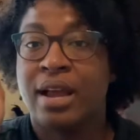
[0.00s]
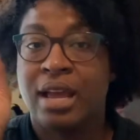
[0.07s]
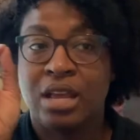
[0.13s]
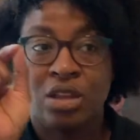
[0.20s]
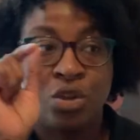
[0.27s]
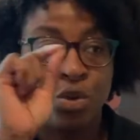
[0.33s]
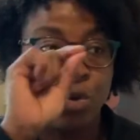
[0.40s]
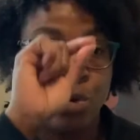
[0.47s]

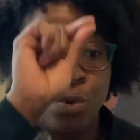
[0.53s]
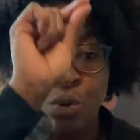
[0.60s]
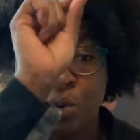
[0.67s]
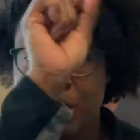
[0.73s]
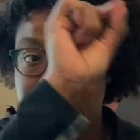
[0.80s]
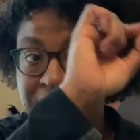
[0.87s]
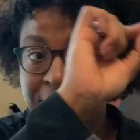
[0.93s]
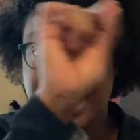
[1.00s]
and you
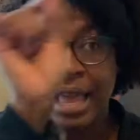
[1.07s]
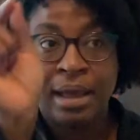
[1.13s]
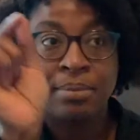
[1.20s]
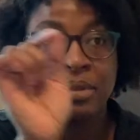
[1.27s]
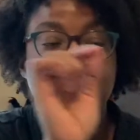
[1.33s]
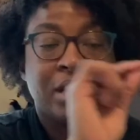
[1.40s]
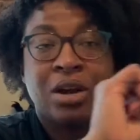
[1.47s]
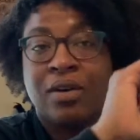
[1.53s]

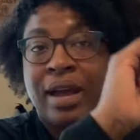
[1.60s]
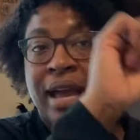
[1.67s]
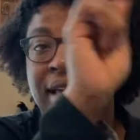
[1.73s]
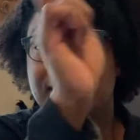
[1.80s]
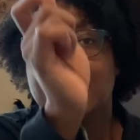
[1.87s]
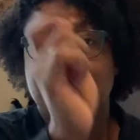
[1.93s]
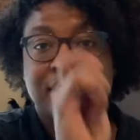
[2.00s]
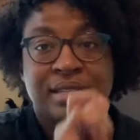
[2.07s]
label it, okay,
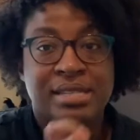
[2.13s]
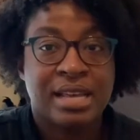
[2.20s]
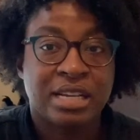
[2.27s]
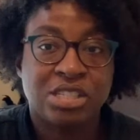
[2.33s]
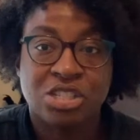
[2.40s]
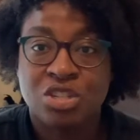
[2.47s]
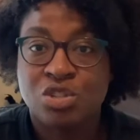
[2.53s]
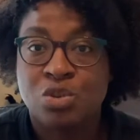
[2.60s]
this is
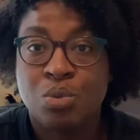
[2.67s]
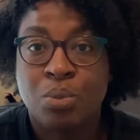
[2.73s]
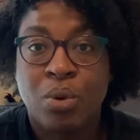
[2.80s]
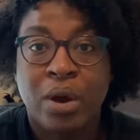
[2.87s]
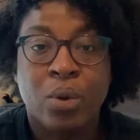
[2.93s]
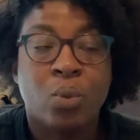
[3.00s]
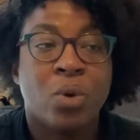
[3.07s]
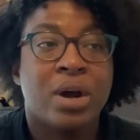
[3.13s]
section
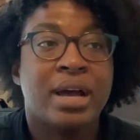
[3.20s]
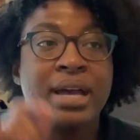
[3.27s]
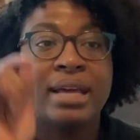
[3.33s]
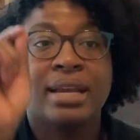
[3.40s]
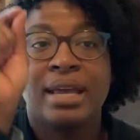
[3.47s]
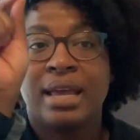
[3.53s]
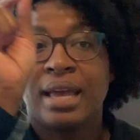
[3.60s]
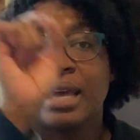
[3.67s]

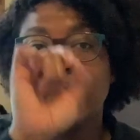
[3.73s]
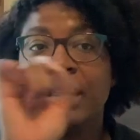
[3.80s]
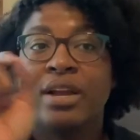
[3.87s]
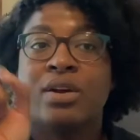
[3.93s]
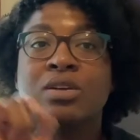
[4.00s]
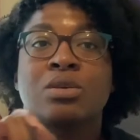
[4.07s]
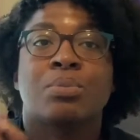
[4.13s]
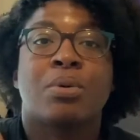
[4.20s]
2.1, and
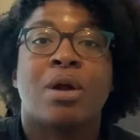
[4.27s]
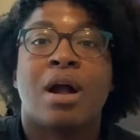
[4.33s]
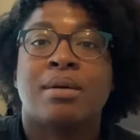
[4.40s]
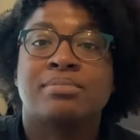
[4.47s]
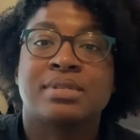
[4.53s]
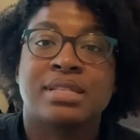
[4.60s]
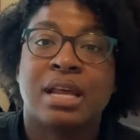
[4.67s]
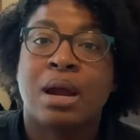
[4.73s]
here are the
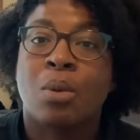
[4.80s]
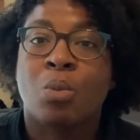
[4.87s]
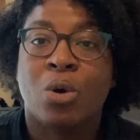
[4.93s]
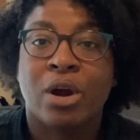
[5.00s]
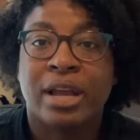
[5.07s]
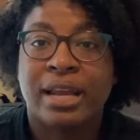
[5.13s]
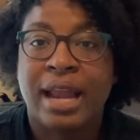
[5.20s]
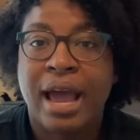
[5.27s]
problems that I'm
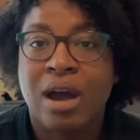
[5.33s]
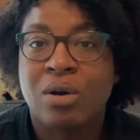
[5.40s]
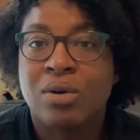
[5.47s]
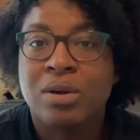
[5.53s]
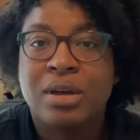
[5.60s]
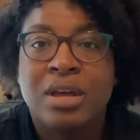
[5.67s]
working out.